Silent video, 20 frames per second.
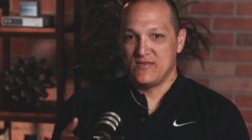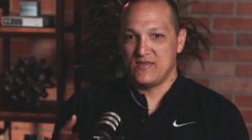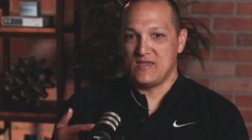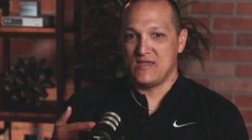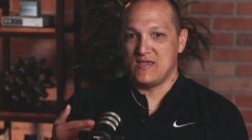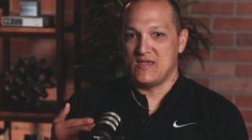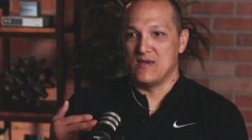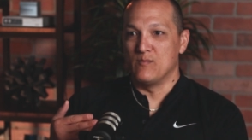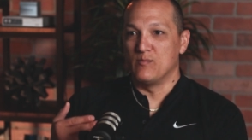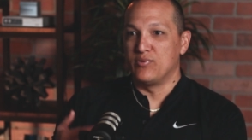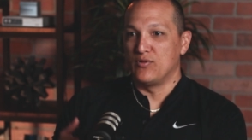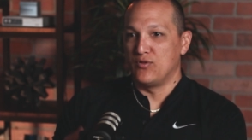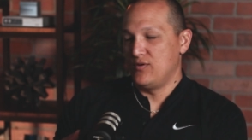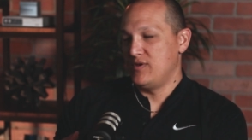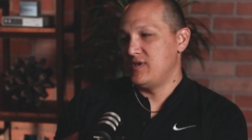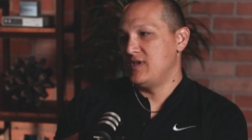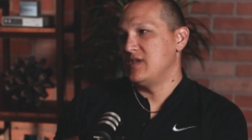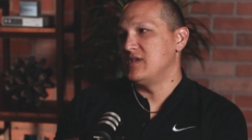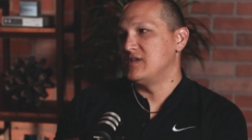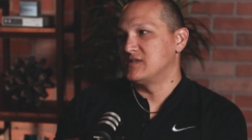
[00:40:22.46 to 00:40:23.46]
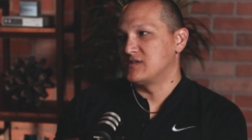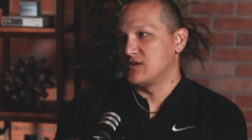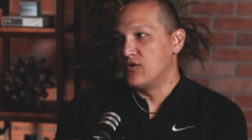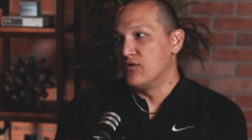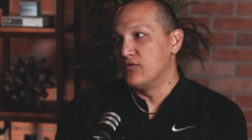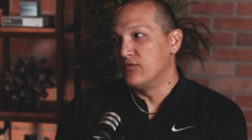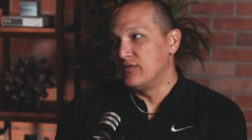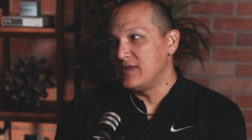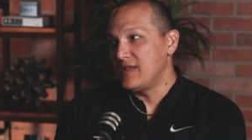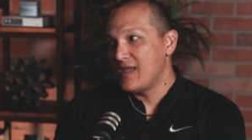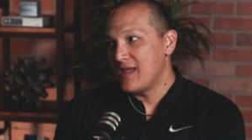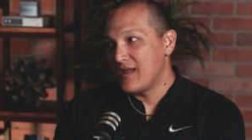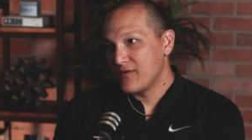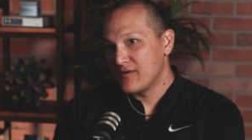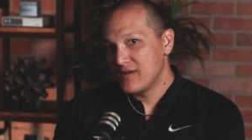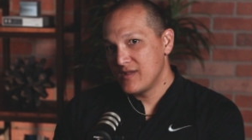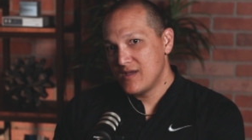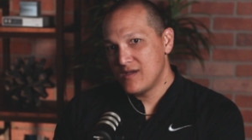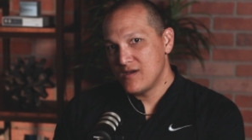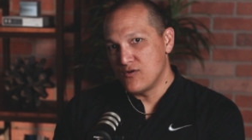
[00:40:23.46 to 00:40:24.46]
the employees only
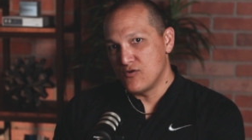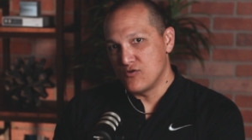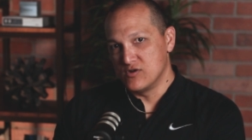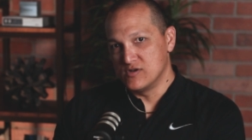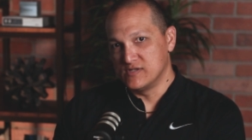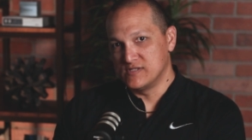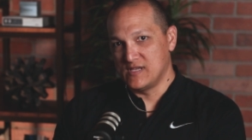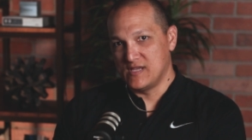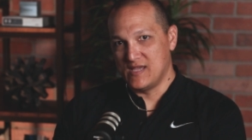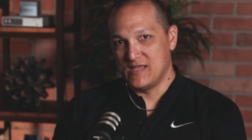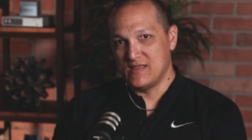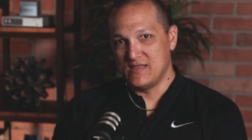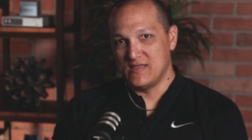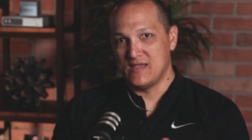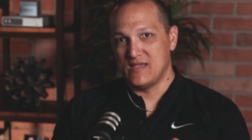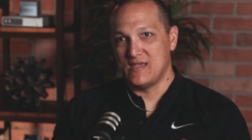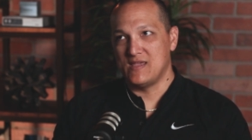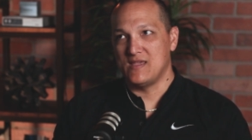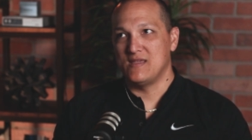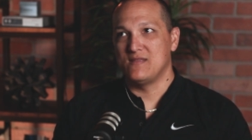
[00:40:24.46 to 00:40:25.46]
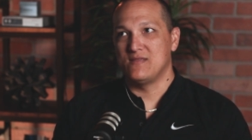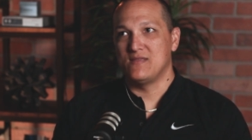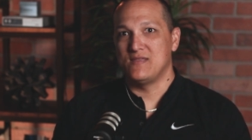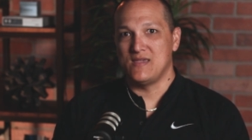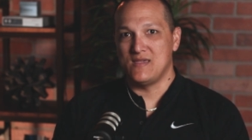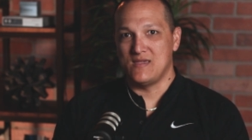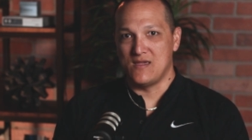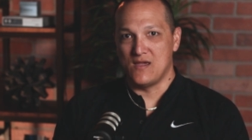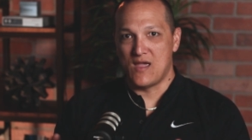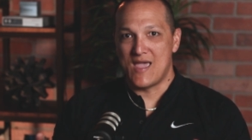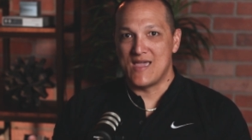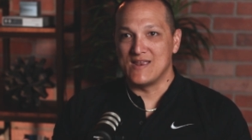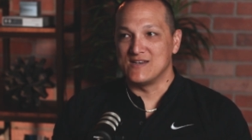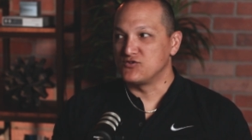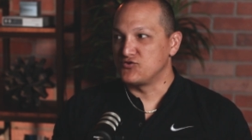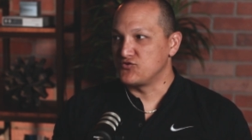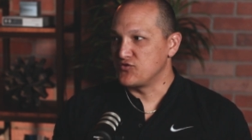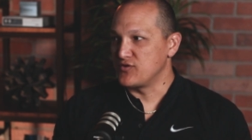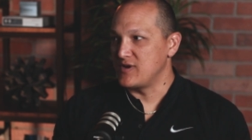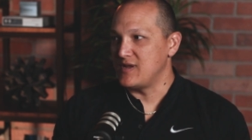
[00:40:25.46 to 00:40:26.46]
area, or is it in the
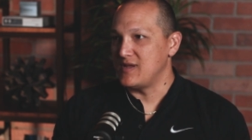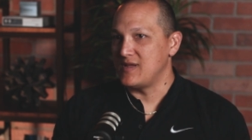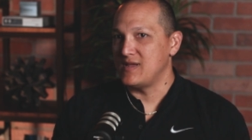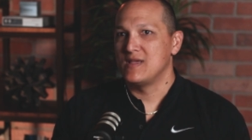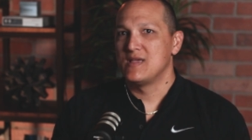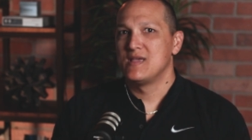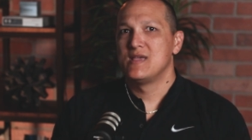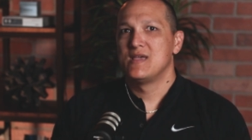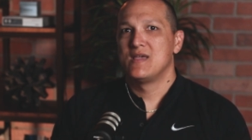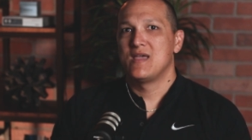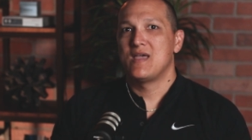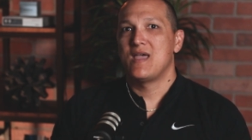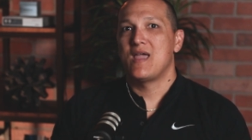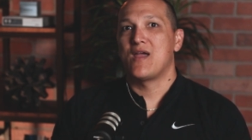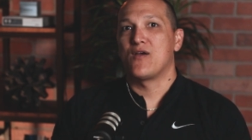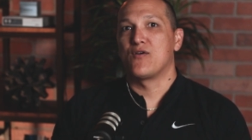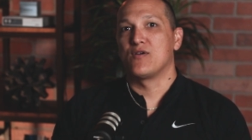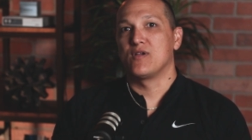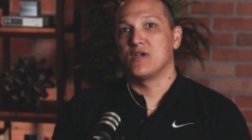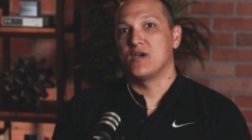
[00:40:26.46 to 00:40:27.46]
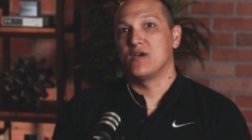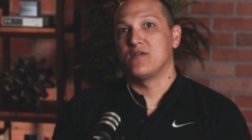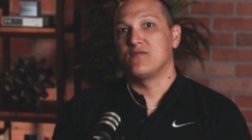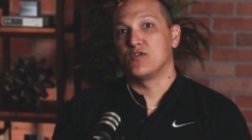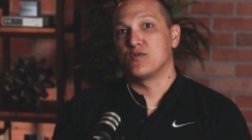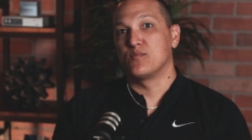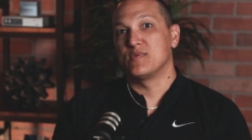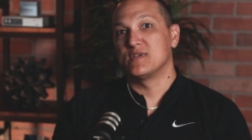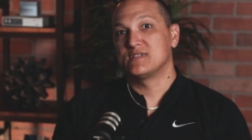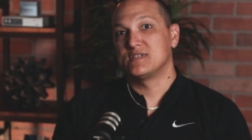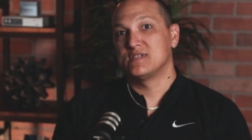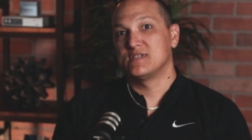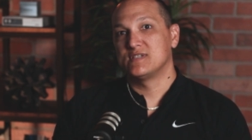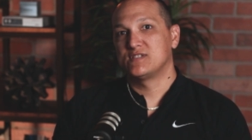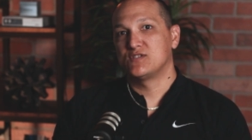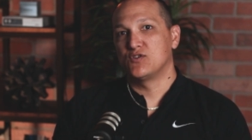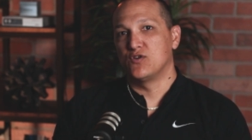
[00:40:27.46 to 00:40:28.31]
entry area of your business?